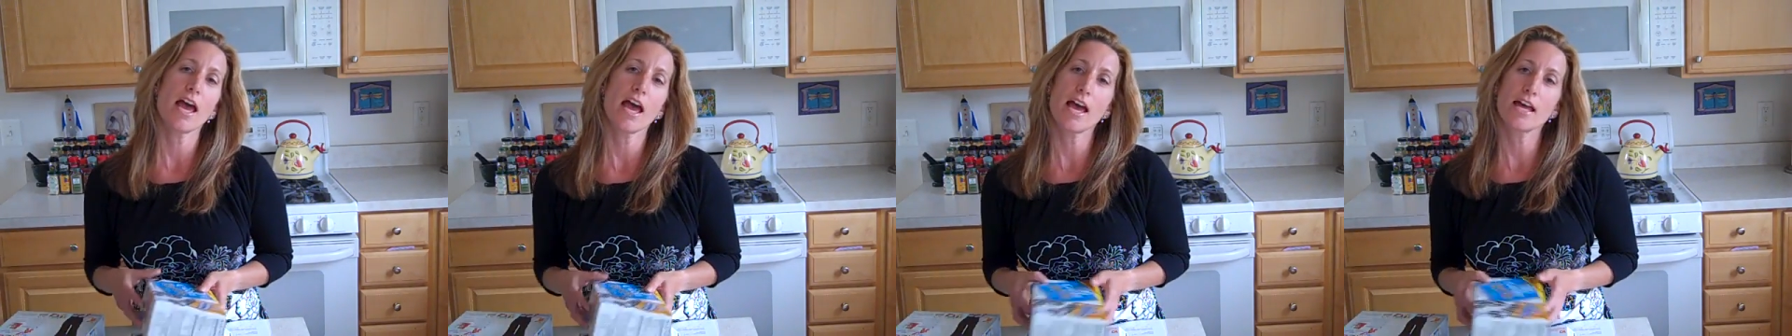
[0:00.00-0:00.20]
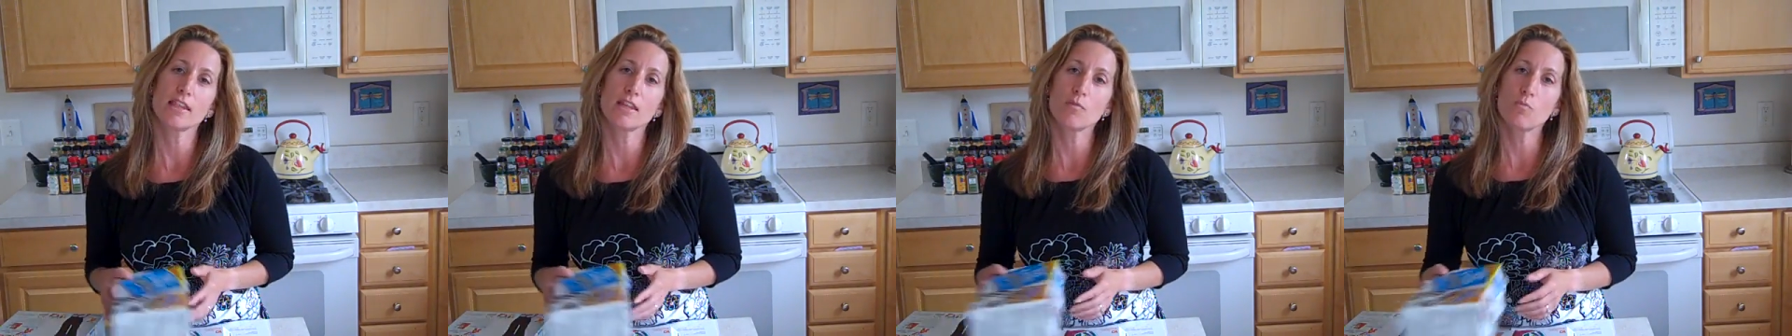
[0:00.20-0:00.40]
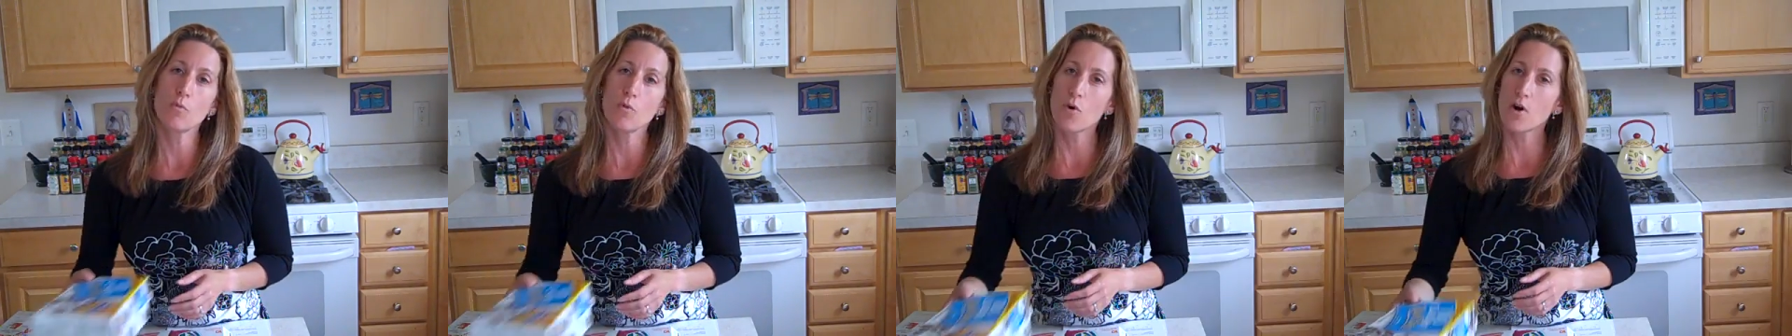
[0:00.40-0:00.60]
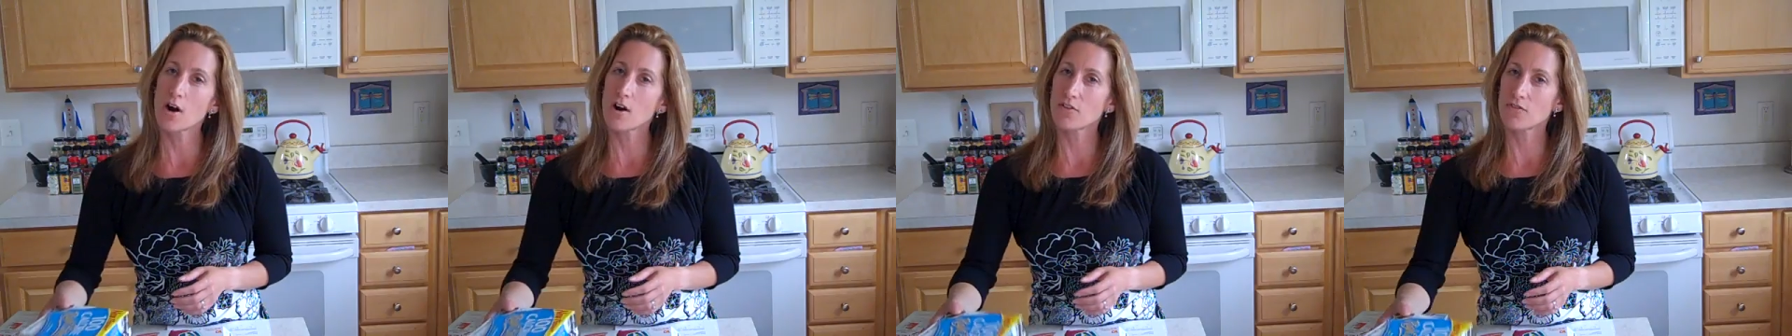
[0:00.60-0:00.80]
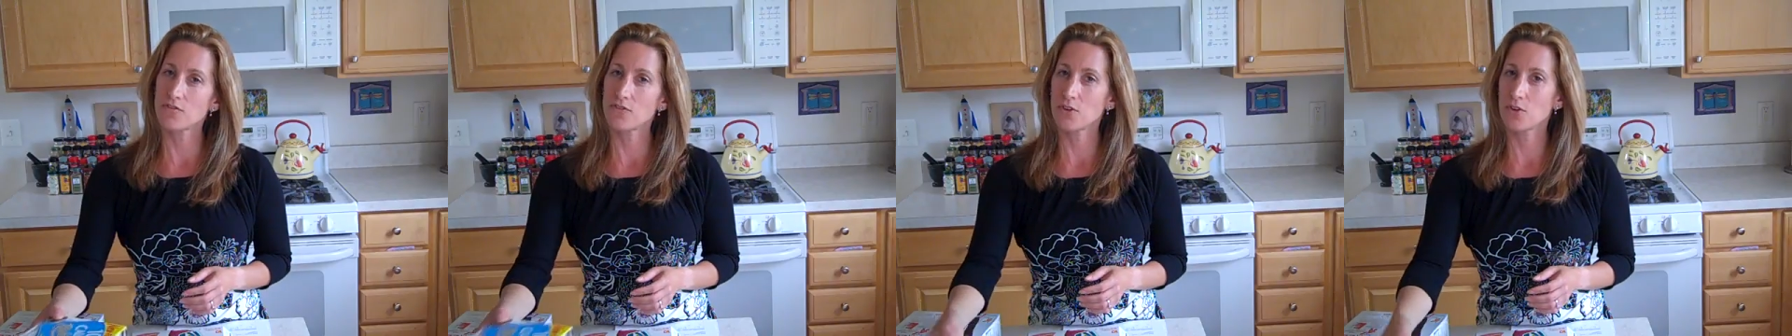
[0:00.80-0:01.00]
and the
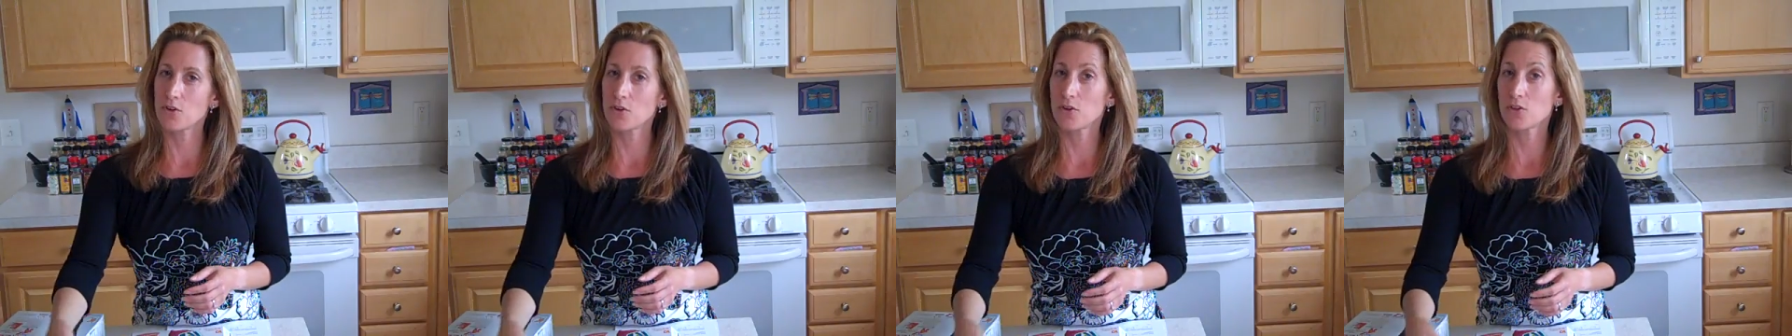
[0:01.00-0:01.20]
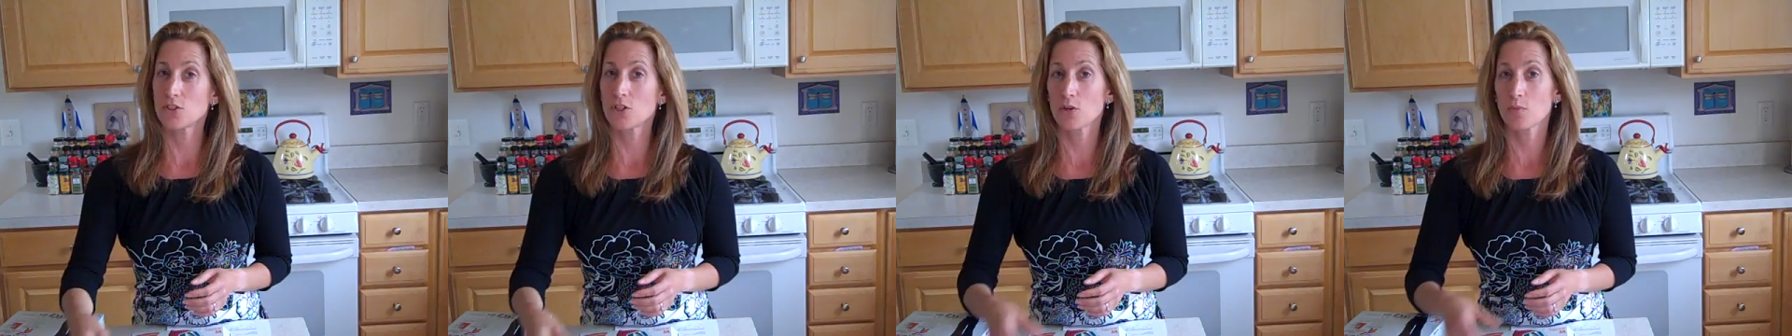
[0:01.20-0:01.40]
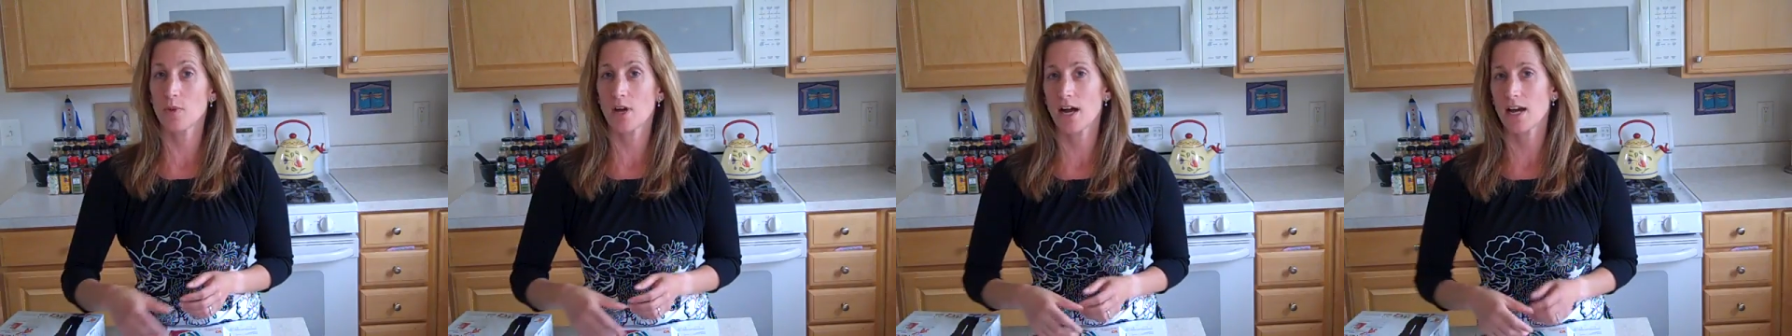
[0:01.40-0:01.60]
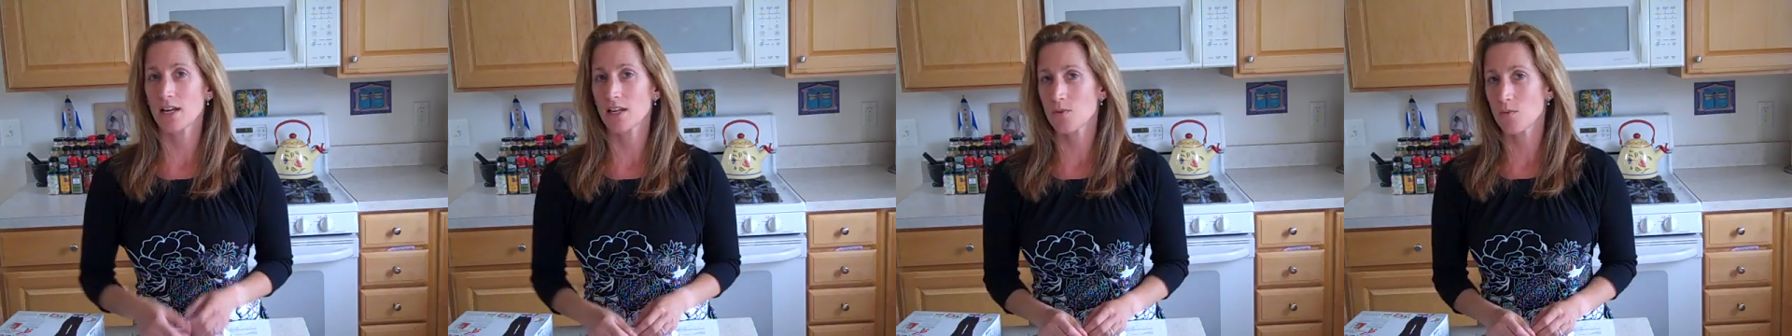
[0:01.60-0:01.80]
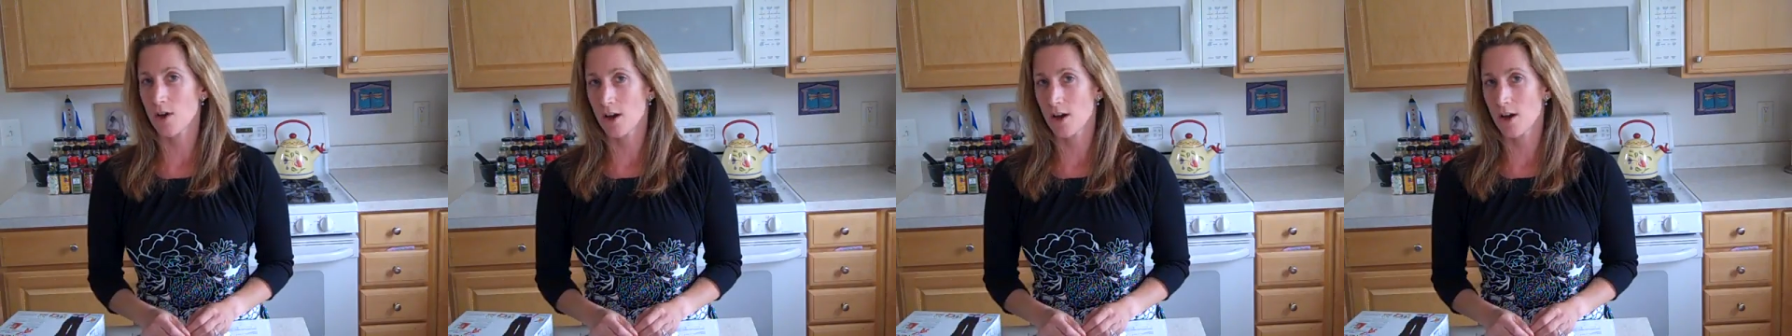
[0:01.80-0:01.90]
more food your body